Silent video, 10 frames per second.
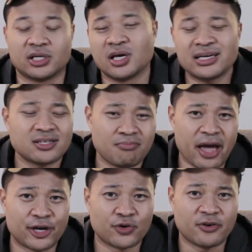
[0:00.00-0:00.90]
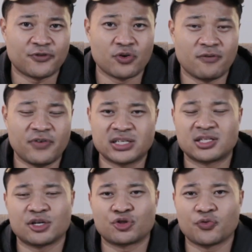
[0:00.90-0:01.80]
Doesn't matter if you're
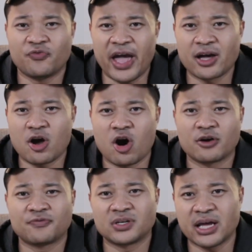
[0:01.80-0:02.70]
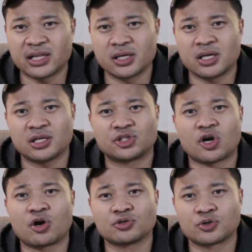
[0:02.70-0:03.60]
investing through Vanguard, Fidelity,
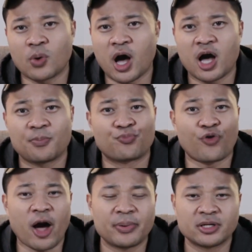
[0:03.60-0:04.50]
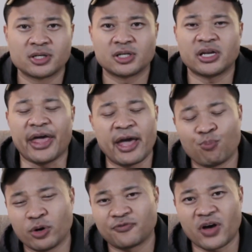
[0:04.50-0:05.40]
Charles Schwab, Robinhood,
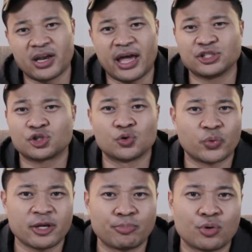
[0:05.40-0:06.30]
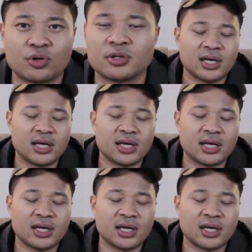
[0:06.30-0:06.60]
M1 Financial, Webull.